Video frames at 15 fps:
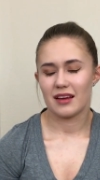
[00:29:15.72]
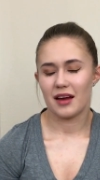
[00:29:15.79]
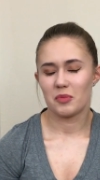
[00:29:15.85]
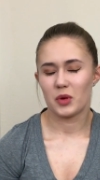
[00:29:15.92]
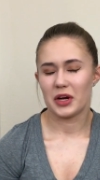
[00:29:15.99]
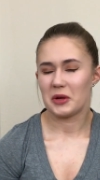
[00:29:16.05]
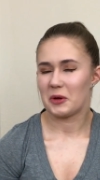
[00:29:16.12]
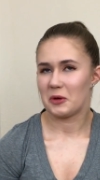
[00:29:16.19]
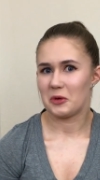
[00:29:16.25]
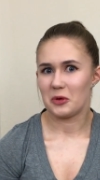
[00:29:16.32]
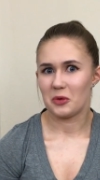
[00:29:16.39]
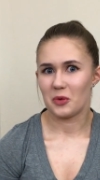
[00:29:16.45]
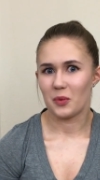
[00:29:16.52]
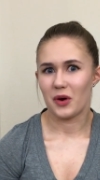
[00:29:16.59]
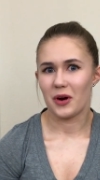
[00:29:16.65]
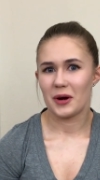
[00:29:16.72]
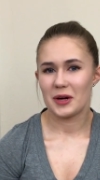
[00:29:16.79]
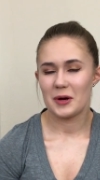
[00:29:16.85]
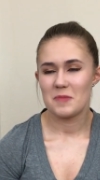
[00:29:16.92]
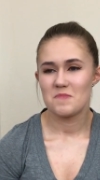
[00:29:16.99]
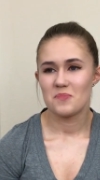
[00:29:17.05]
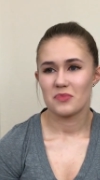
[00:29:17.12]
I'm ready to do the
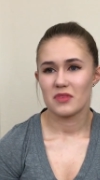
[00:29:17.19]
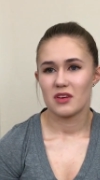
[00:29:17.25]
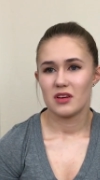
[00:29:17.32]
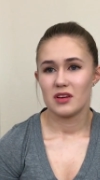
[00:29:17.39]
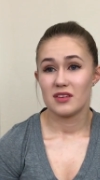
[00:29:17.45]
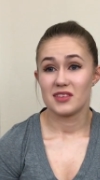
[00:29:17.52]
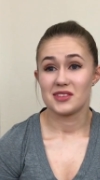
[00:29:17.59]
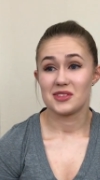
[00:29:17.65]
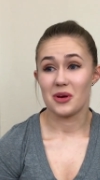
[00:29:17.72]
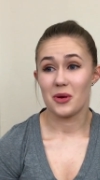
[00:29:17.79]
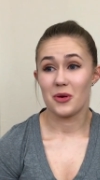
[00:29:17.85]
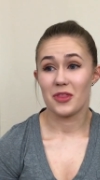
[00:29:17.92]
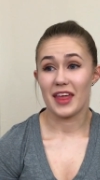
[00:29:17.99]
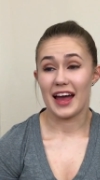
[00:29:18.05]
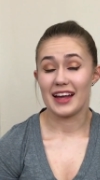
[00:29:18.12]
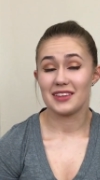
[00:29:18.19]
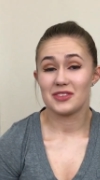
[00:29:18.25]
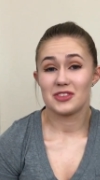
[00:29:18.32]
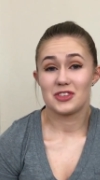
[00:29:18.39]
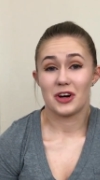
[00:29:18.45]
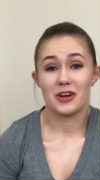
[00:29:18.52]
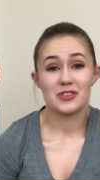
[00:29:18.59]
work. So that
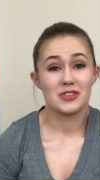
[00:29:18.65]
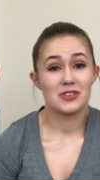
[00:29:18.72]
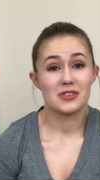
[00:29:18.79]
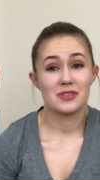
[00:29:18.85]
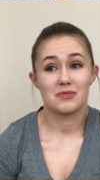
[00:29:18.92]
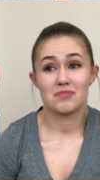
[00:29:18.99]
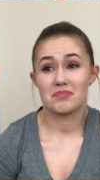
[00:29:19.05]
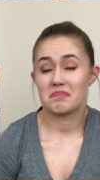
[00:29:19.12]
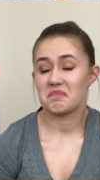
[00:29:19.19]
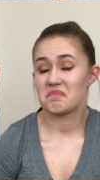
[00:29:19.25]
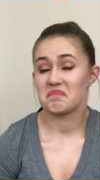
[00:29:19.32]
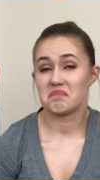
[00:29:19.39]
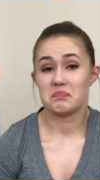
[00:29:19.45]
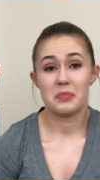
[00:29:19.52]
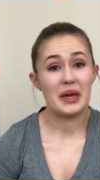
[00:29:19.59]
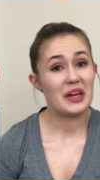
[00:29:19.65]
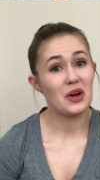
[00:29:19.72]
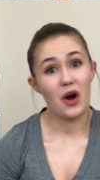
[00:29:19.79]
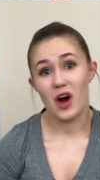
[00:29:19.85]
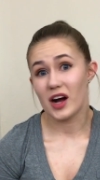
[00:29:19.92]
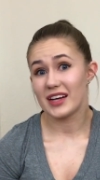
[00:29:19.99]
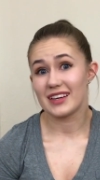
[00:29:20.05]
starts
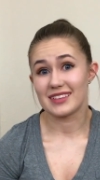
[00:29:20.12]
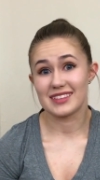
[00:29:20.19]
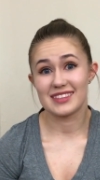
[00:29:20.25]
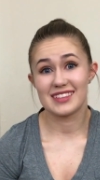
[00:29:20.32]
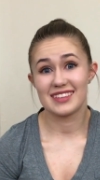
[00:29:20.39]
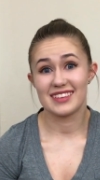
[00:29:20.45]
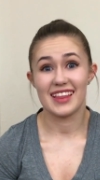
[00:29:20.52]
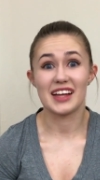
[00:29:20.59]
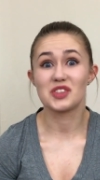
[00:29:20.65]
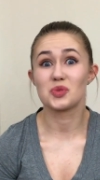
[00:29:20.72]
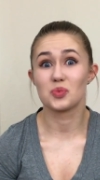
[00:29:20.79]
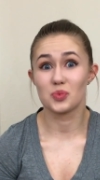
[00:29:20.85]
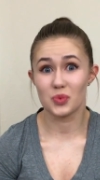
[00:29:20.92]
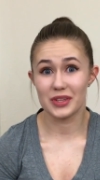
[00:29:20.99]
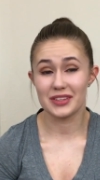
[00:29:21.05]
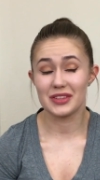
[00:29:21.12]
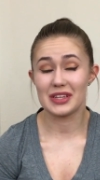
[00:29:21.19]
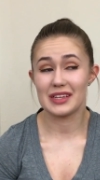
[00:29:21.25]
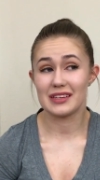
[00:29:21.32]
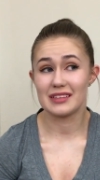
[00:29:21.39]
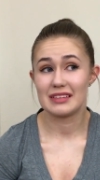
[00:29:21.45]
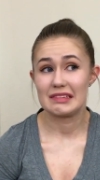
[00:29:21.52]
mid-August. That's
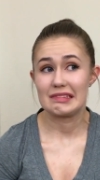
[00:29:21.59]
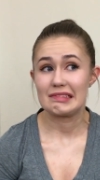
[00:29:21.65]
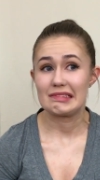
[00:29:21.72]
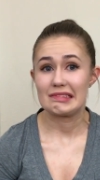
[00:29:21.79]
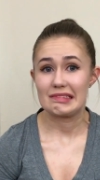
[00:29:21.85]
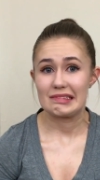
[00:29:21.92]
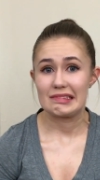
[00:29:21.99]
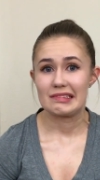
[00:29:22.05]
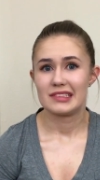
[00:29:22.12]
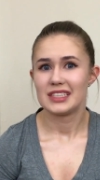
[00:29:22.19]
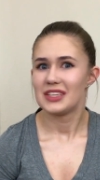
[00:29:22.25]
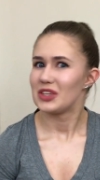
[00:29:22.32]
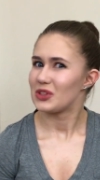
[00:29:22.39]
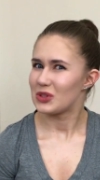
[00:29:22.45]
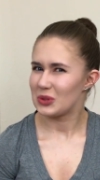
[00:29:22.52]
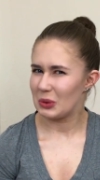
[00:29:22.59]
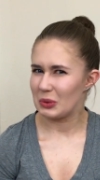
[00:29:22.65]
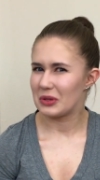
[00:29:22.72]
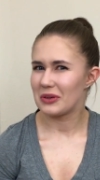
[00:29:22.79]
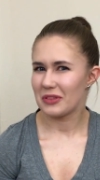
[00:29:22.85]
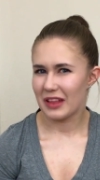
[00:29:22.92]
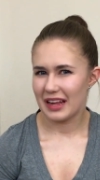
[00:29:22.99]
really
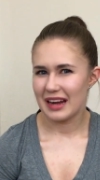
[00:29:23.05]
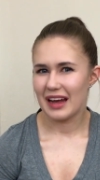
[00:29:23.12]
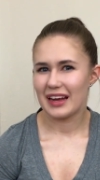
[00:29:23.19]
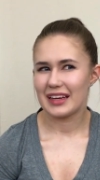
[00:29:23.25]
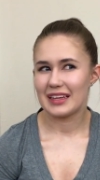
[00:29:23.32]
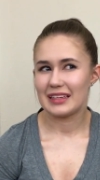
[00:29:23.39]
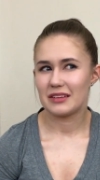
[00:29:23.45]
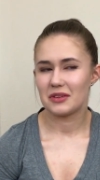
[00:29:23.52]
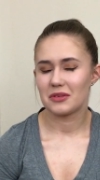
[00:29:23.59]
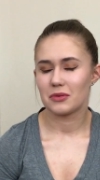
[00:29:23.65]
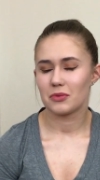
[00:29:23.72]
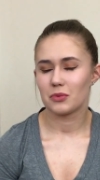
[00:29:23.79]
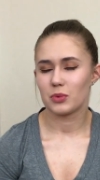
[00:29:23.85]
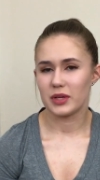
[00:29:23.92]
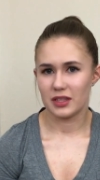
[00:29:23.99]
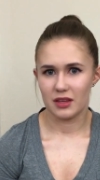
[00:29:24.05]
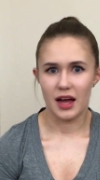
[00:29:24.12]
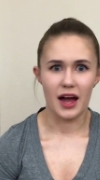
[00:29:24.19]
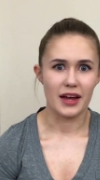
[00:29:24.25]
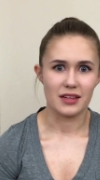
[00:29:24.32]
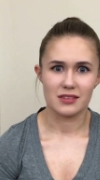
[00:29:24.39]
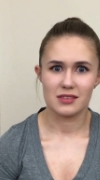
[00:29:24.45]
sooner than I
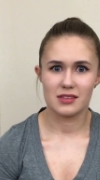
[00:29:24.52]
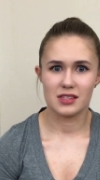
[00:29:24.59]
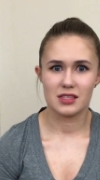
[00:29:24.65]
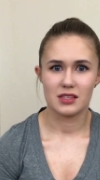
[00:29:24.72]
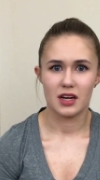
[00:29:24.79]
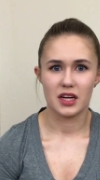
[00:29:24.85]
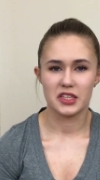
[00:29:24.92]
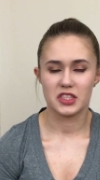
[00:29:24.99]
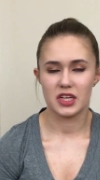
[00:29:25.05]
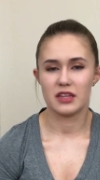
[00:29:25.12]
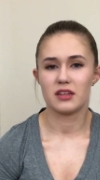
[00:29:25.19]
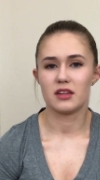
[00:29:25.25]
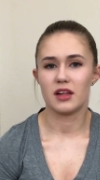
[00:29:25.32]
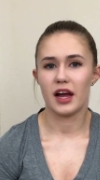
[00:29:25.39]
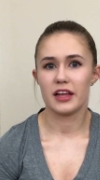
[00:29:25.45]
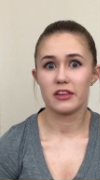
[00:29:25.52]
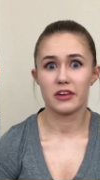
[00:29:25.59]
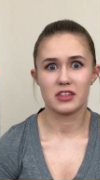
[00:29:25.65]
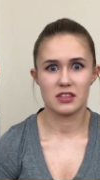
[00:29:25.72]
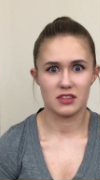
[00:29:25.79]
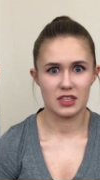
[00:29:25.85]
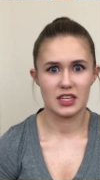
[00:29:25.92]
realized until I
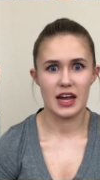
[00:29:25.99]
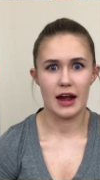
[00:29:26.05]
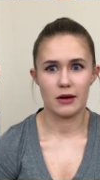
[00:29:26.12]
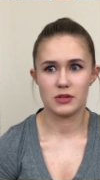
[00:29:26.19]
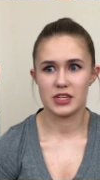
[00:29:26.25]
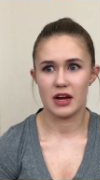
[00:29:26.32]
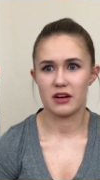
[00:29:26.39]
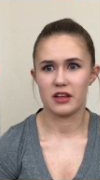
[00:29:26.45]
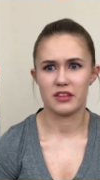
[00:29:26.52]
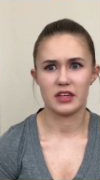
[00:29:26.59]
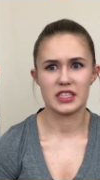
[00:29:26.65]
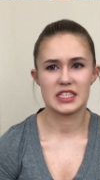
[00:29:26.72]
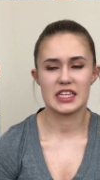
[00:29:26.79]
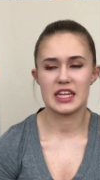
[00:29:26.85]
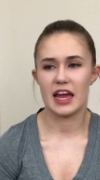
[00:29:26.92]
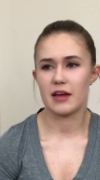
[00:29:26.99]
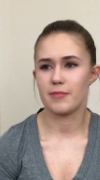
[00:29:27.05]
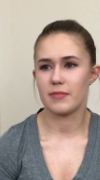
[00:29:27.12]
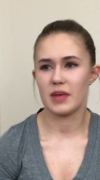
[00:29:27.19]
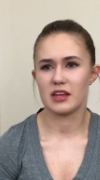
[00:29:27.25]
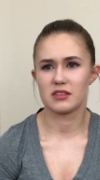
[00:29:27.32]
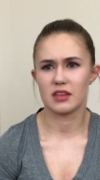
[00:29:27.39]
looked at the countdown. I think
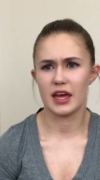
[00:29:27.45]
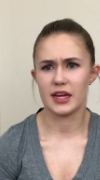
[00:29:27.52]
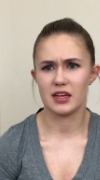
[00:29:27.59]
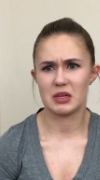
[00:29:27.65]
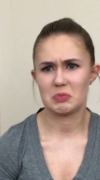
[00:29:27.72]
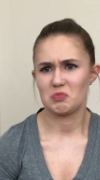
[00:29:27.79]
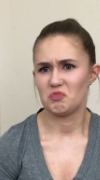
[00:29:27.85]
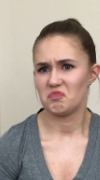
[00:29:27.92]
today is like